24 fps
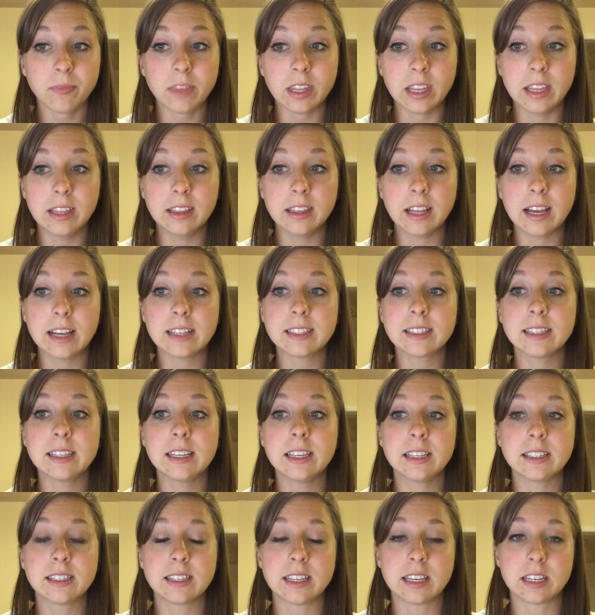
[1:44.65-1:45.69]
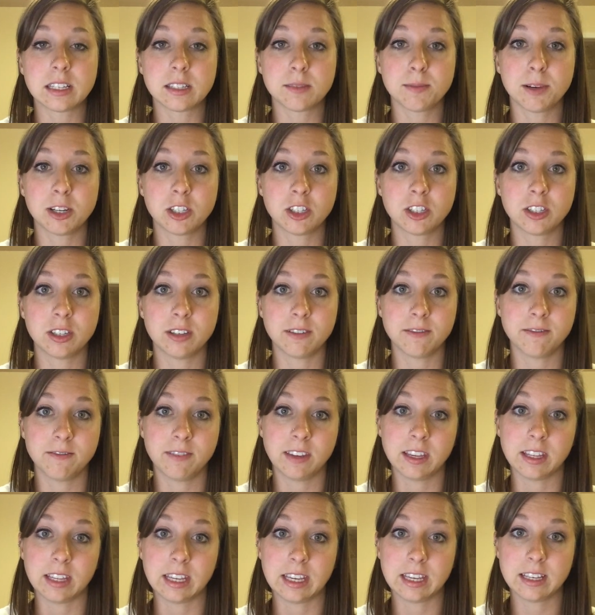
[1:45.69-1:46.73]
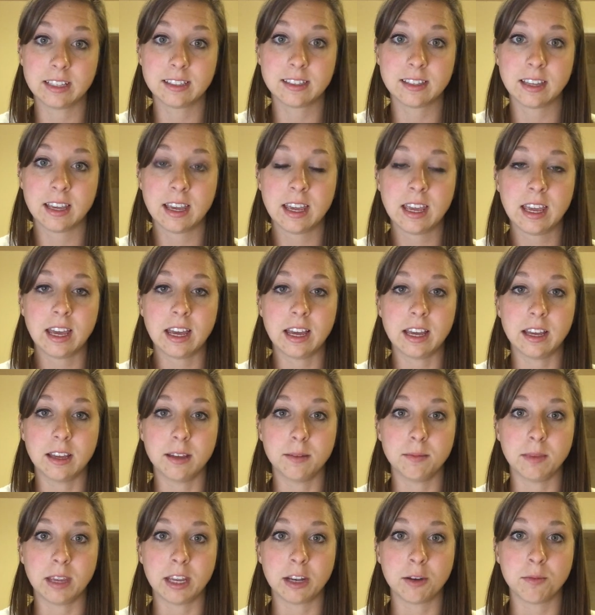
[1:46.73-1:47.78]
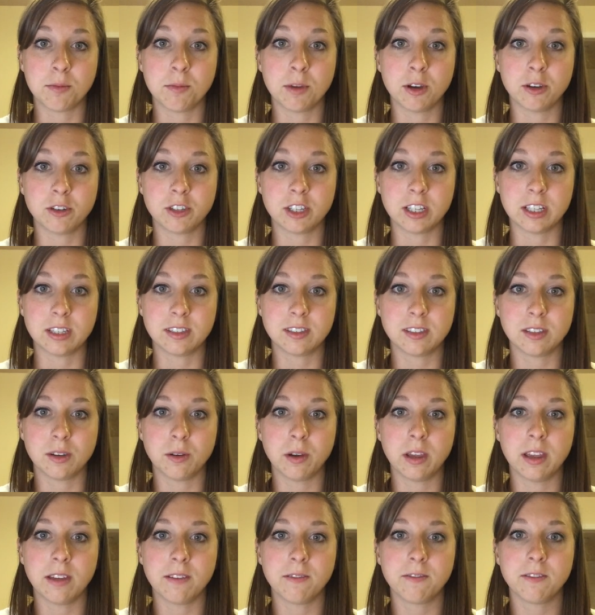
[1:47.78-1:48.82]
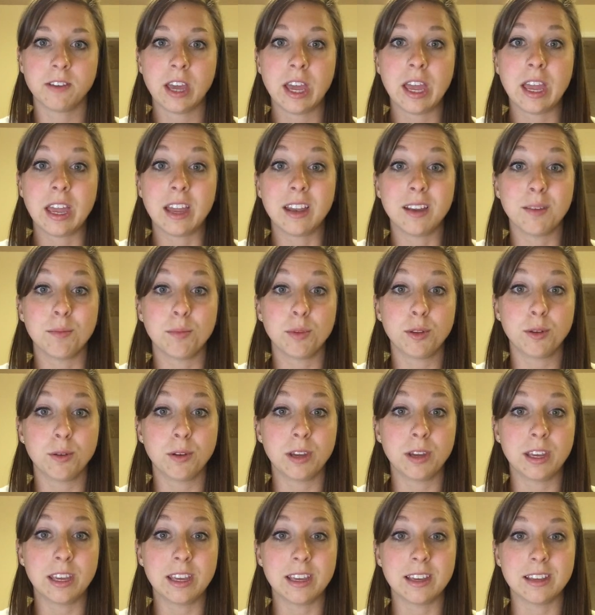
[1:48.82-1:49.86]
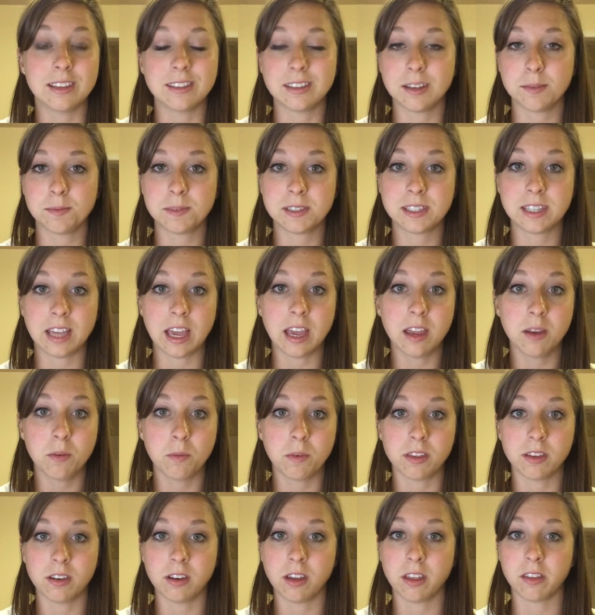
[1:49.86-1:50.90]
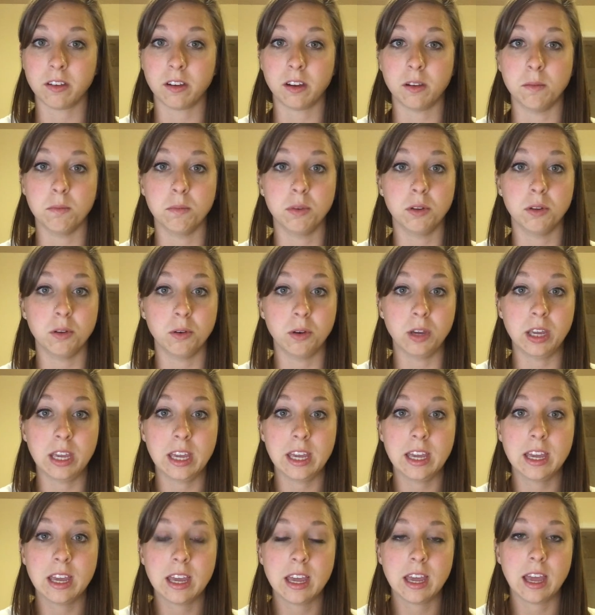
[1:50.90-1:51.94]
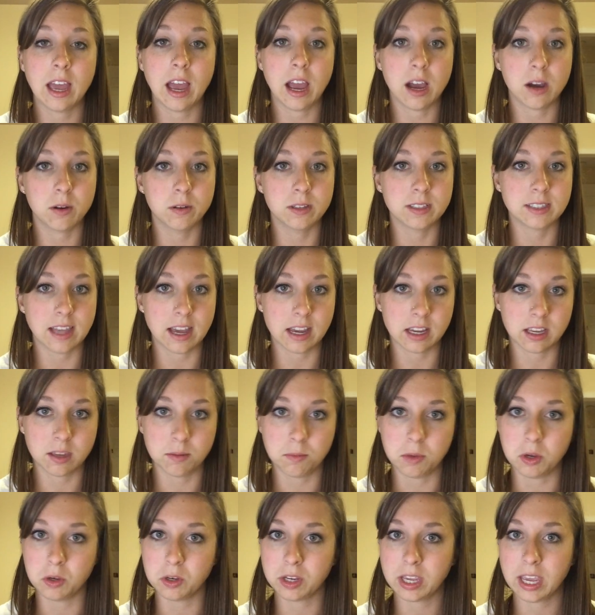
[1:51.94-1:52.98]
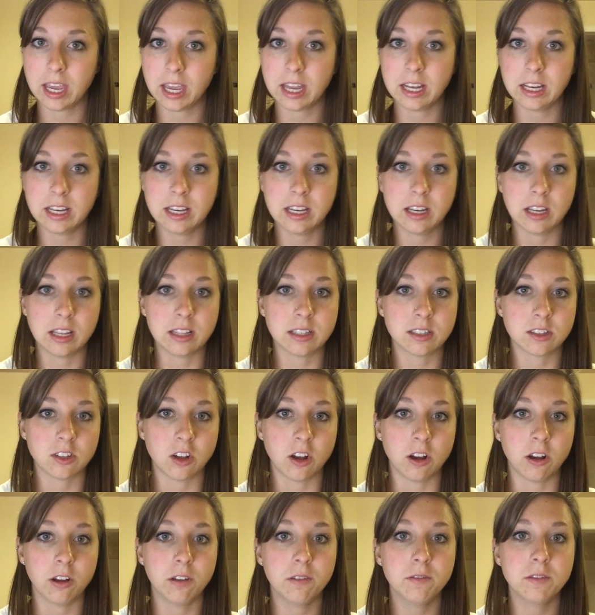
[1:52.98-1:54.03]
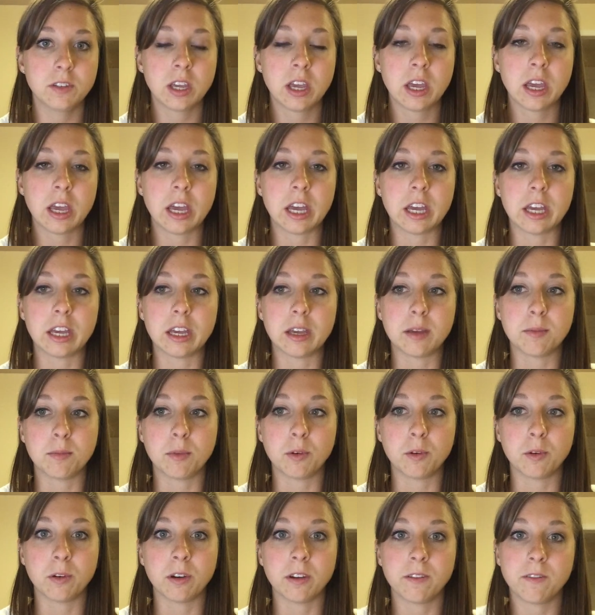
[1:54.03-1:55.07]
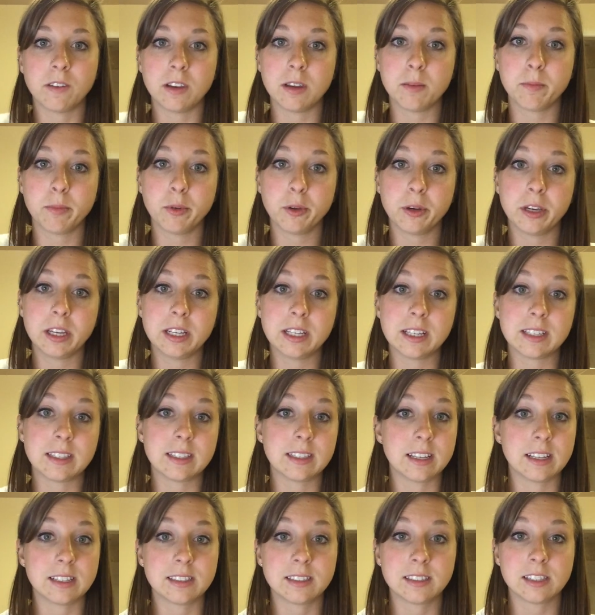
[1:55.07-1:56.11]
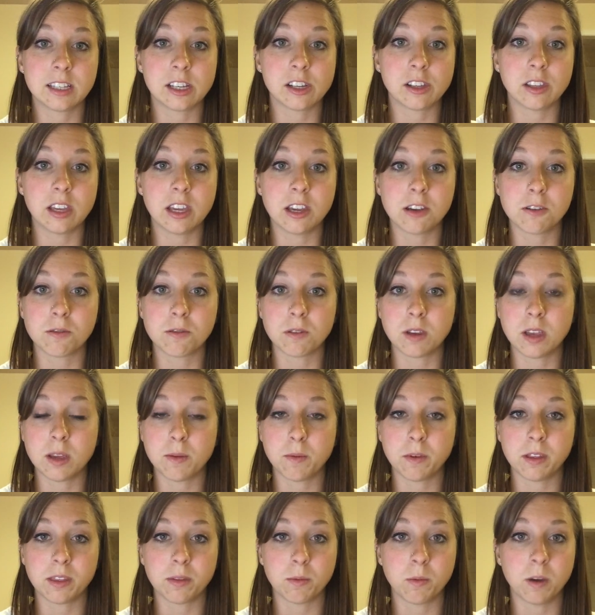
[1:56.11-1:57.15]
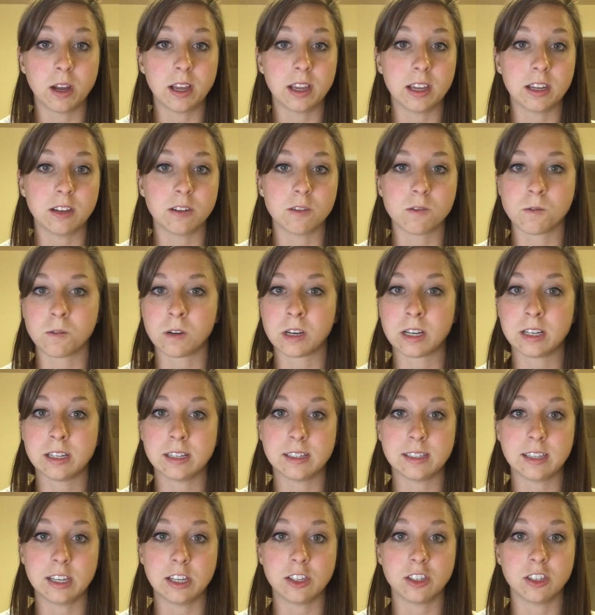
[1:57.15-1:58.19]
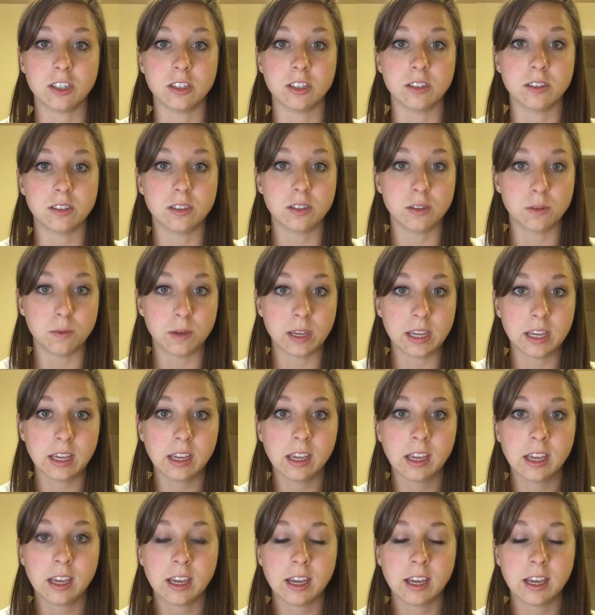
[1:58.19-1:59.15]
And lastly is the expression of feelings and emotions. So if an employee is upset with another employee, how is that communicated and solved? Or if an employee doesn't necessarily agree with what an organization is doing,